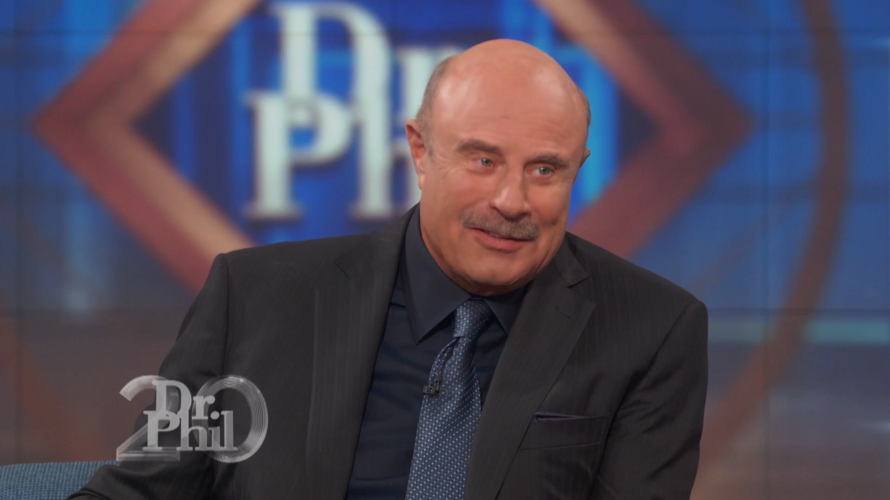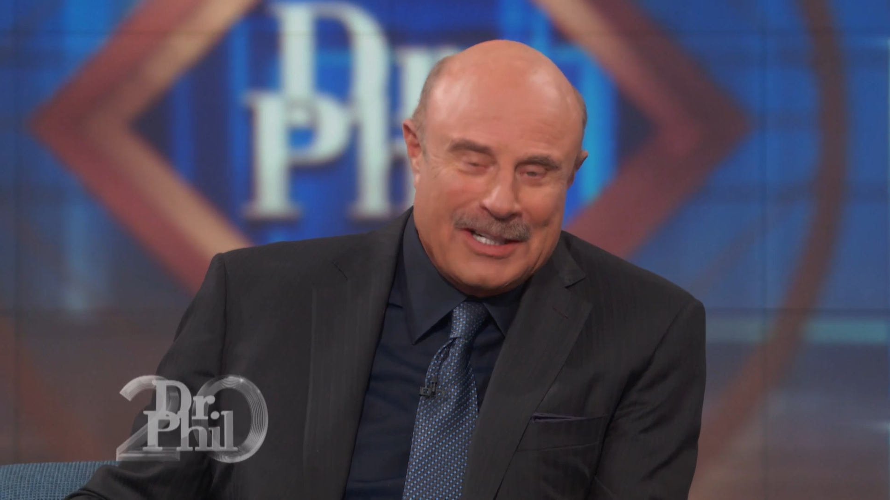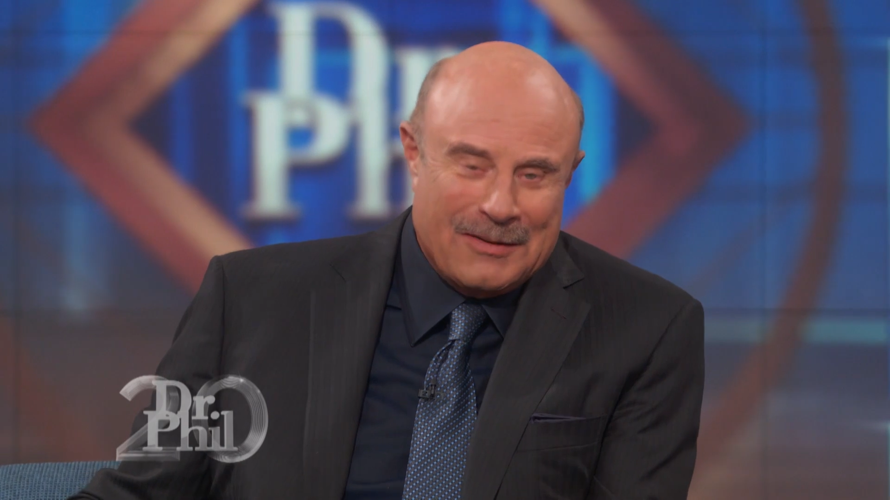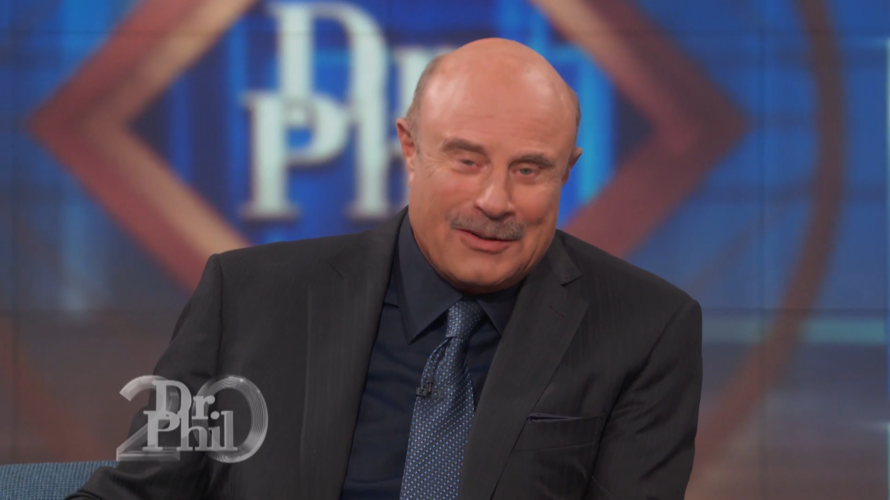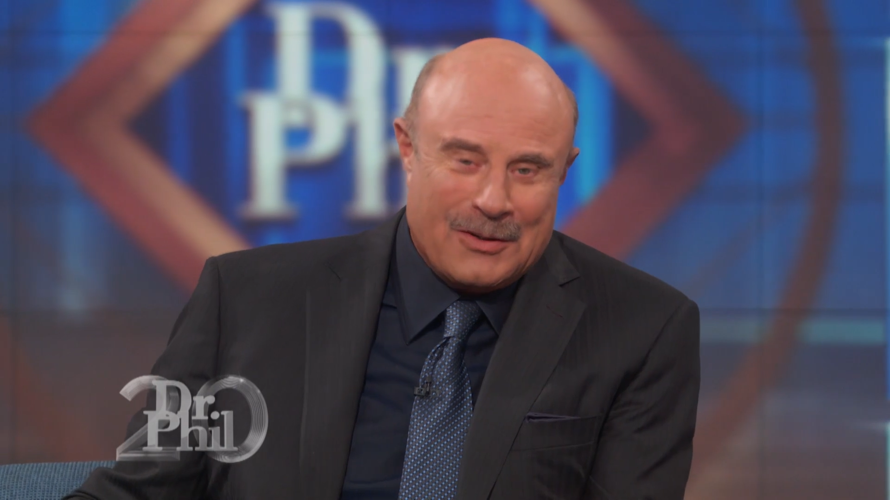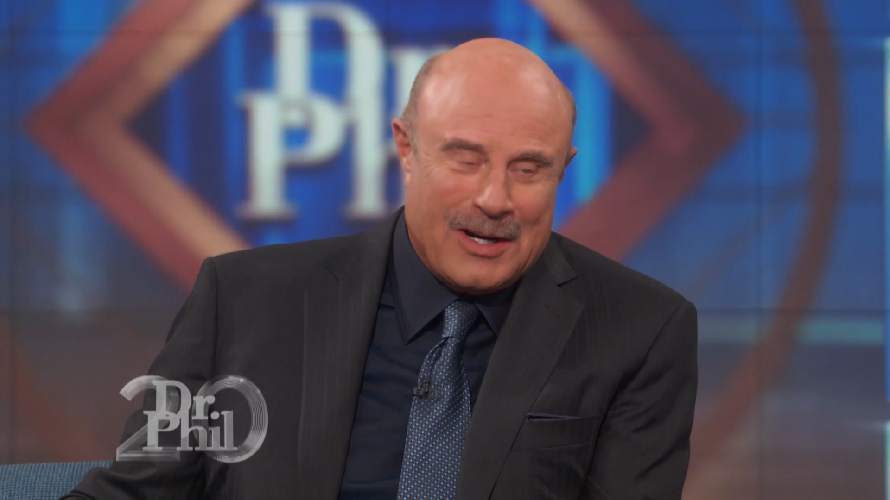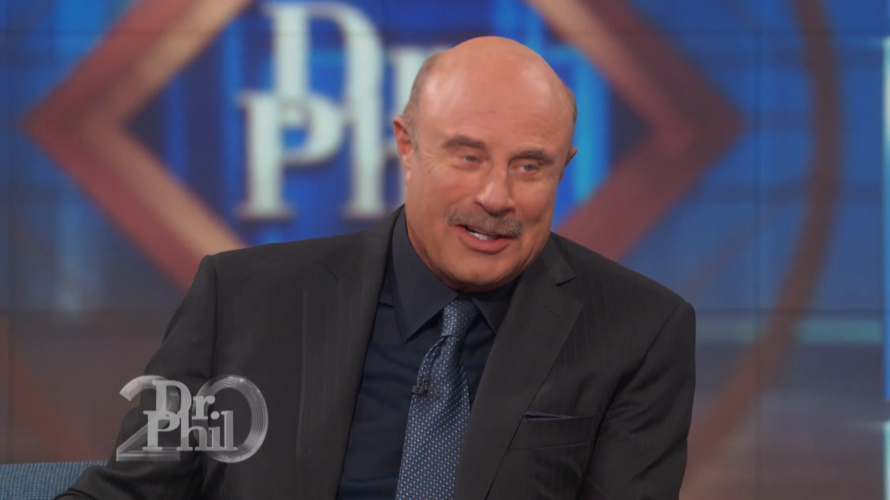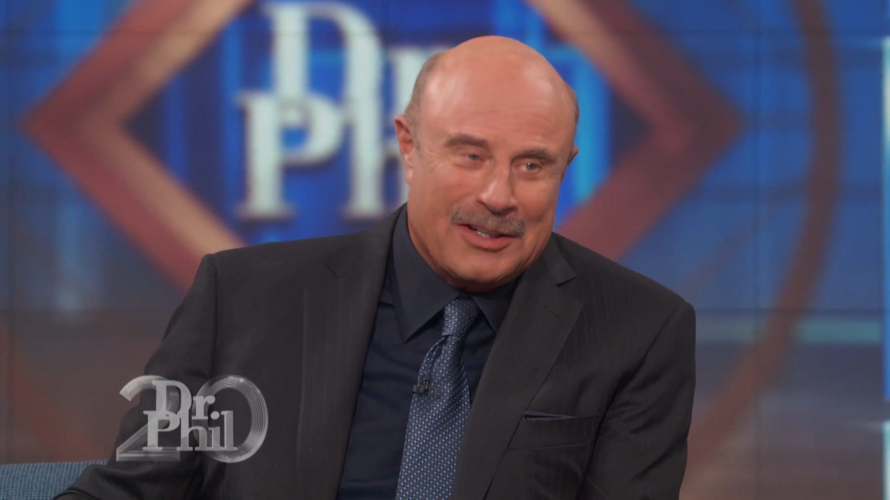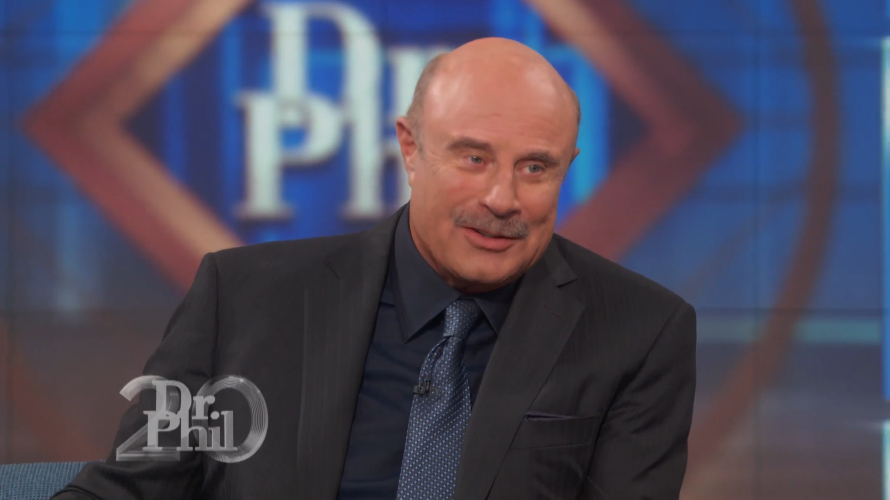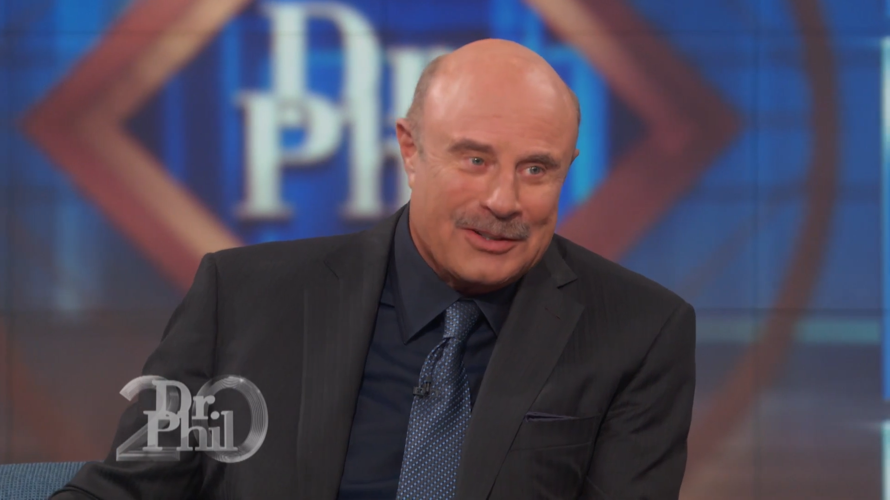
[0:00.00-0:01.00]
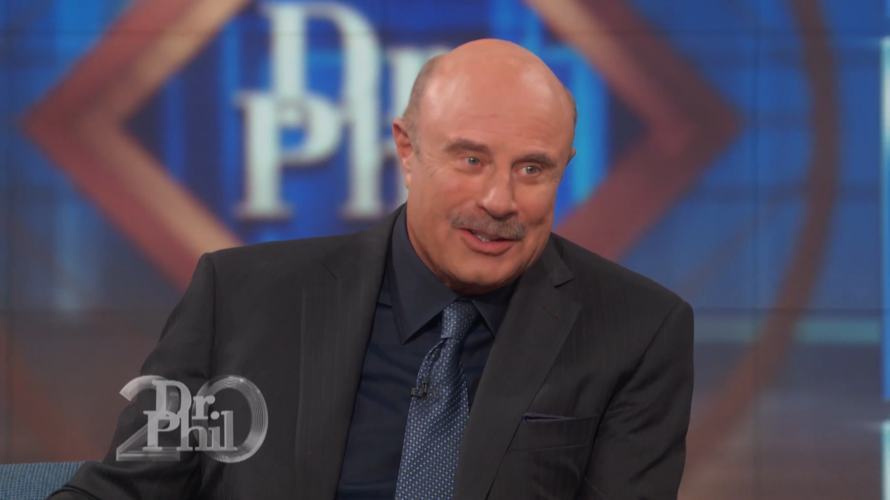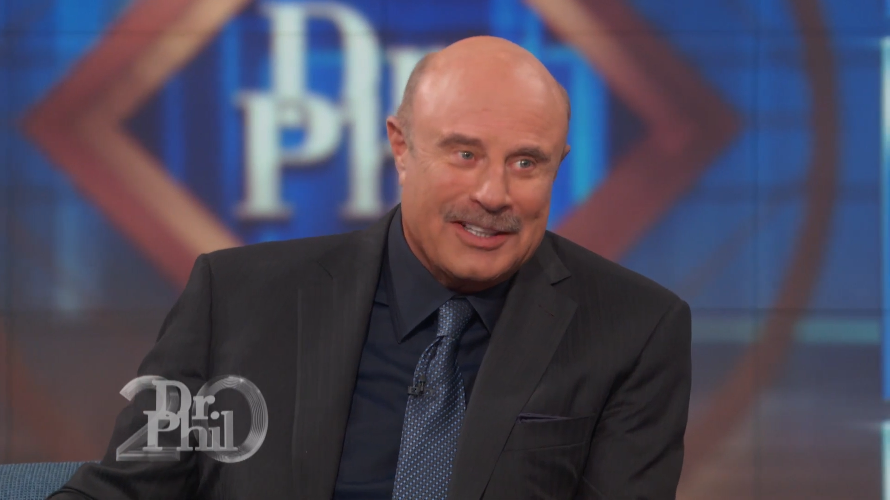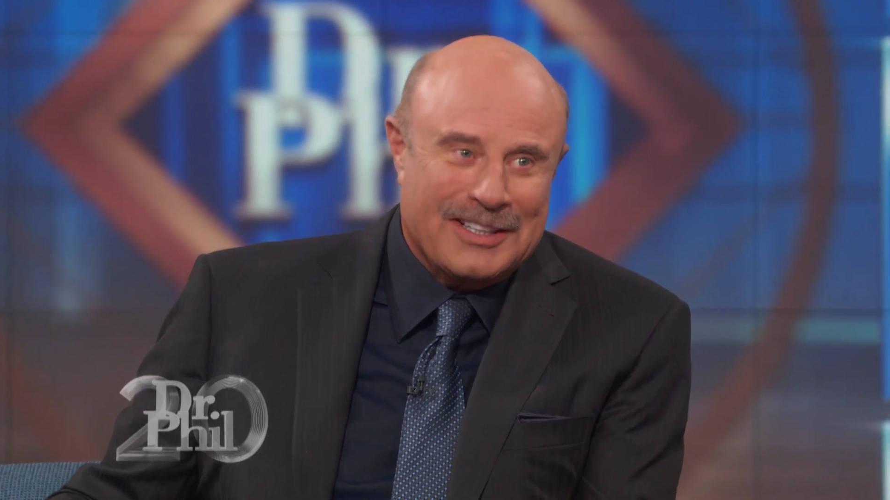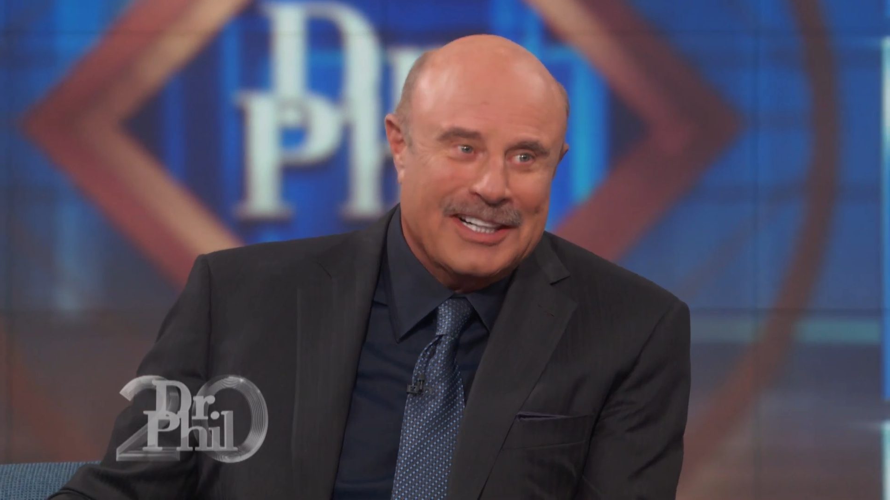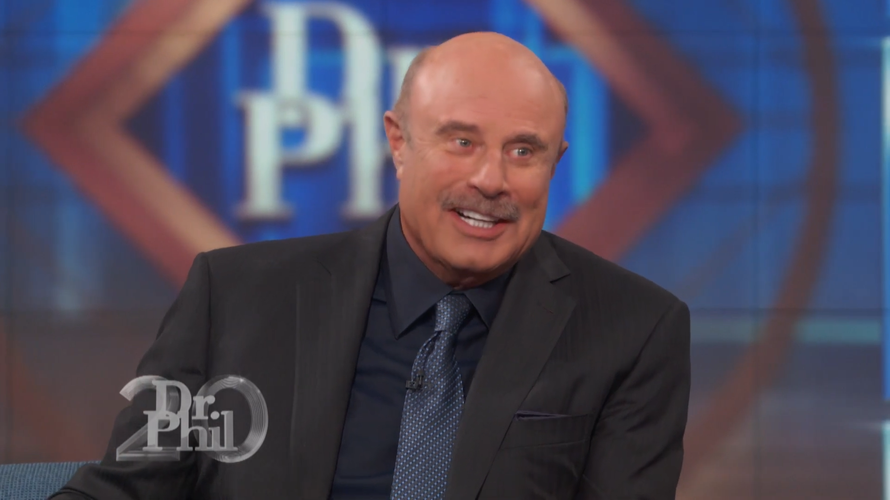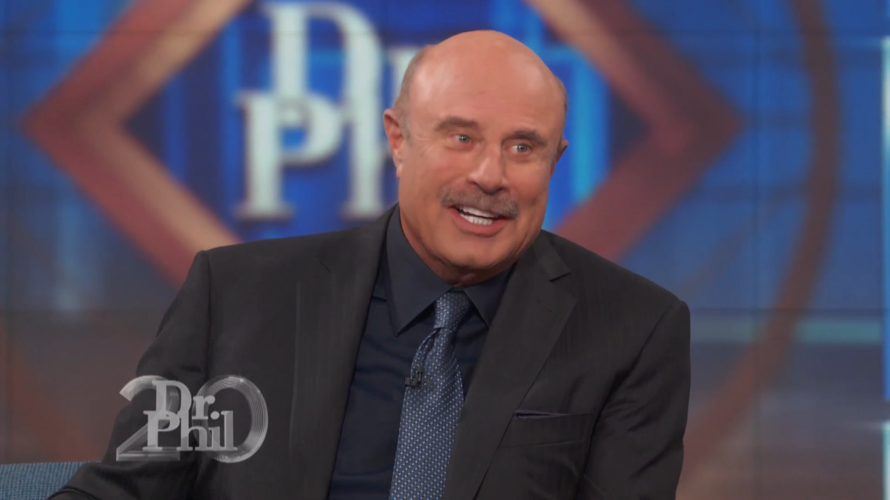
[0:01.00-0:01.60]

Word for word: have never quite understood,